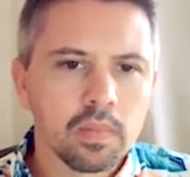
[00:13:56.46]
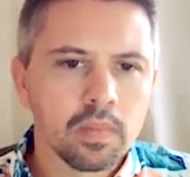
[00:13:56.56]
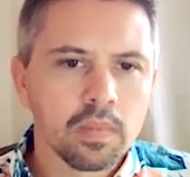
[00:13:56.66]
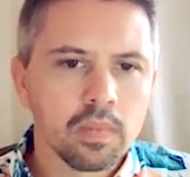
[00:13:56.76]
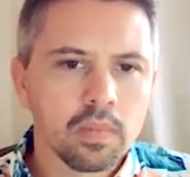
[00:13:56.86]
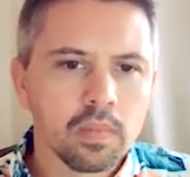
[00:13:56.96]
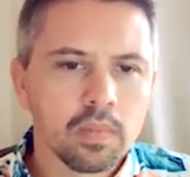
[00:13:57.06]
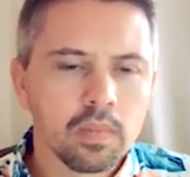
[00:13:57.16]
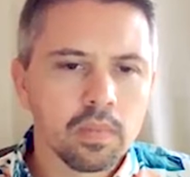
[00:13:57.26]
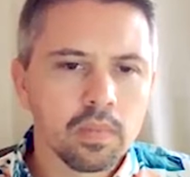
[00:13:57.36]

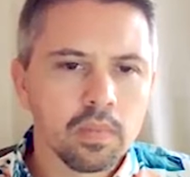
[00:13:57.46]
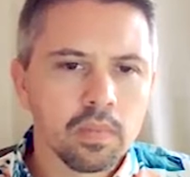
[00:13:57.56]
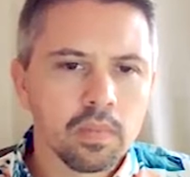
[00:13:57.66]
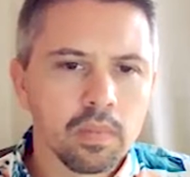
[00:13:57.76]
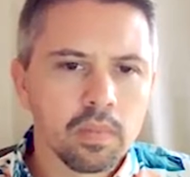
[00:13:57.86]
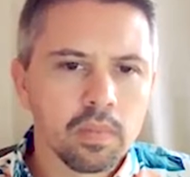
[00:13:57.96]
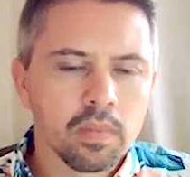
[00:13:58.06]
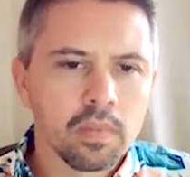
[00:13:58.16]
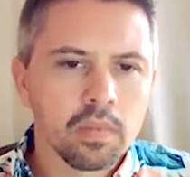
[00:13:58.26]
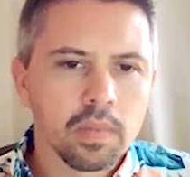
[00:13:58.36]

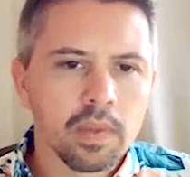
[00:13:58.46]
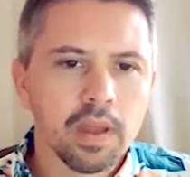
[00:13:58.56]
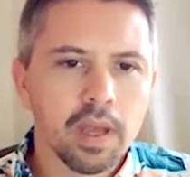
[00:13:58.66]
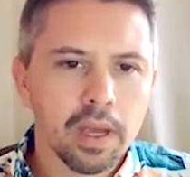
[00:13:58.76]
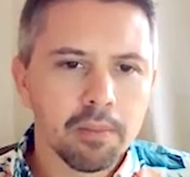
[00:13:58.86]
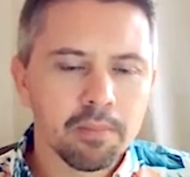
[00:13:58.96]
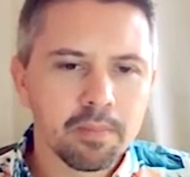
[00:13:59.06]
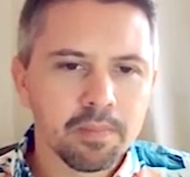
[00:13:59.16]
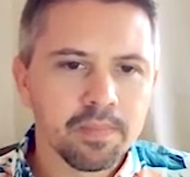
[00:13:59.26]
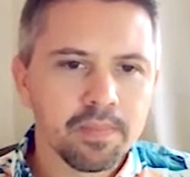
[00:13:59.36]

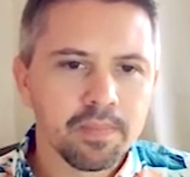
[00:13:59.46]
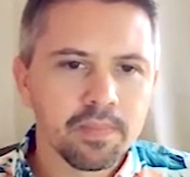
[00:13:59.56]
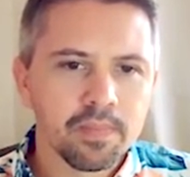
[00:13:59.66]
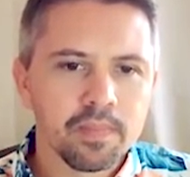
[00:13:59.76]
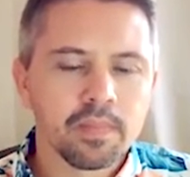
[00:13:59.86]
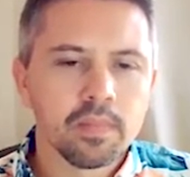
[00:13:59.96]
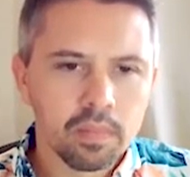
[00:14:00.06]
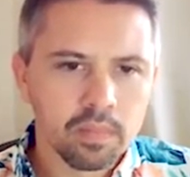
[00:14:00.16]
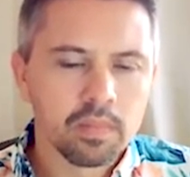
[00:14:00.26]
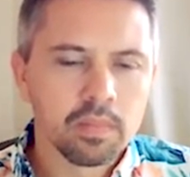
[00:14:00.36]

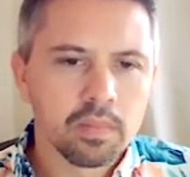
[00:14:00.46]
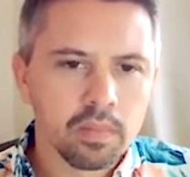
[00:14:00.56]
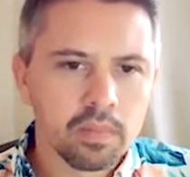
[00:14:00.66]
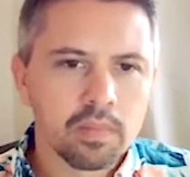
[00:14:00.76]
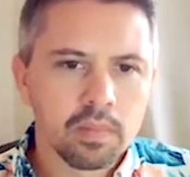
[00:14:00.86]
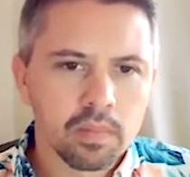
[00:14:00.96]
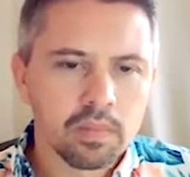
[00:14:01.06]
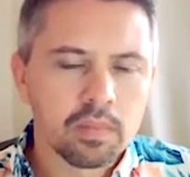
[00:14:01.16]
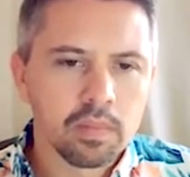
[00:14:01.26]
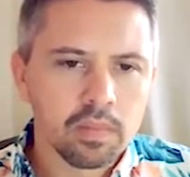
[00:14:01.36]
(silent)